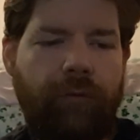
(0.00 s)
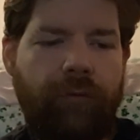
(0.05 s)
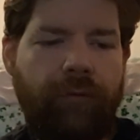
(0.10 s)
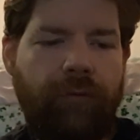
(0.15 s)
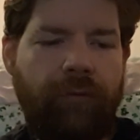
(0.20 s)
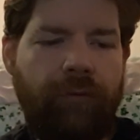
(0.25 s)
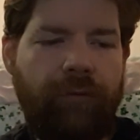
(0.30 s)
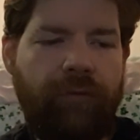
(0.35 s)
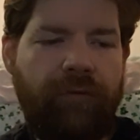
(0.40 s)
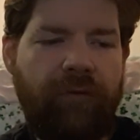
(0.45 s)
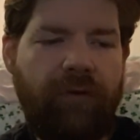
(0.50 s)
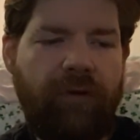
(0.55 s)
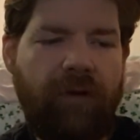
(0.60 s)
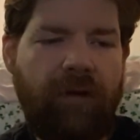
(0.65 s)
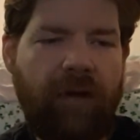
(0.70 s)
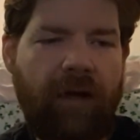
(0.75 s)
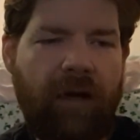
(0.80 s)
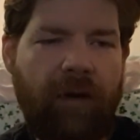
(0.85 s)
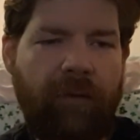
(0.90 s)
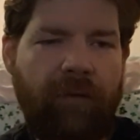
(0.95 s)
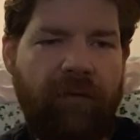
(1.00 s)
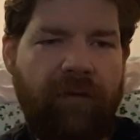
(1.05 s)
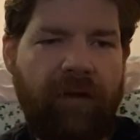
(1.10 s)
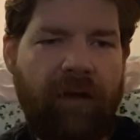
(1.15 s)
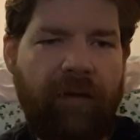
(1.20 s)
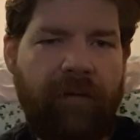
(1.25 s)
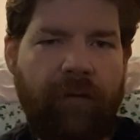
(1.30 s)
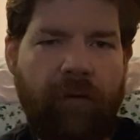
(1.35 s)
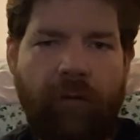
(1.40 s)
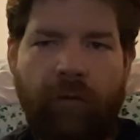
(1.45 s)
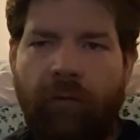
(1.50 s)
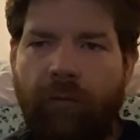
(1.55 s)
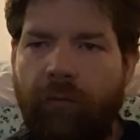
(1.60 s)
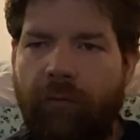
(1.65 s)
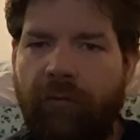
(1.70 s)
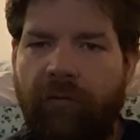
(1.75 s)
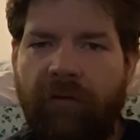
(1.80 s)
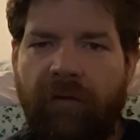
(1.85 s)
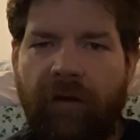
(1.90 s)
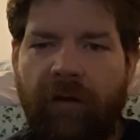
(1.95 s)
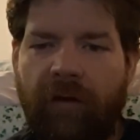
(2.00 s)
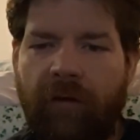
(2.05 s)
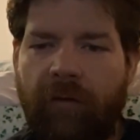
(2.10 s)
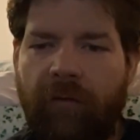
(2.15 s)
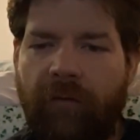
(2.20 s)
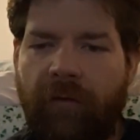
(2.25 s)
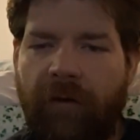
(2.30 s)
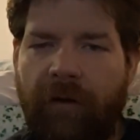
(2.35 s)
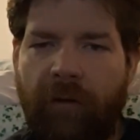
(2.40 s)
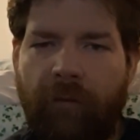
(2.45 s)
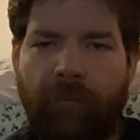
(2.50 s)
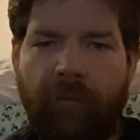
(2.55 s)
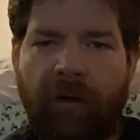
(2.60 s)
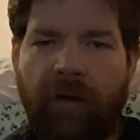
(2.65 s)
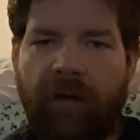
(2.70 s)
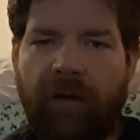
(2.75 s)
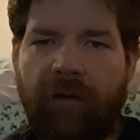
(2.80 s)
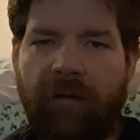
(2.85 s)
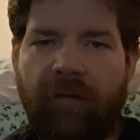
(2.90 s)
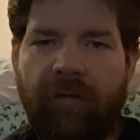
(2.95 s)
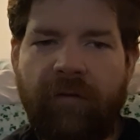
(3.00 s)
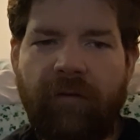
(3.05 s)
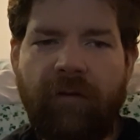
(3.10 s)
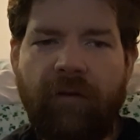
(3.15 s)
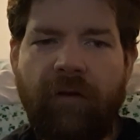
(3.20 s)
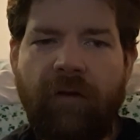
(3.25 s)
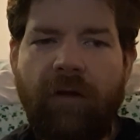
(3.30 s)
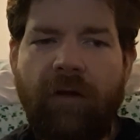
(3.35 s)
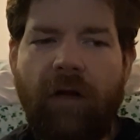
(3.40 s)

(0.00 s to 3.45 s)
You see how he's got the newsletter that he writes.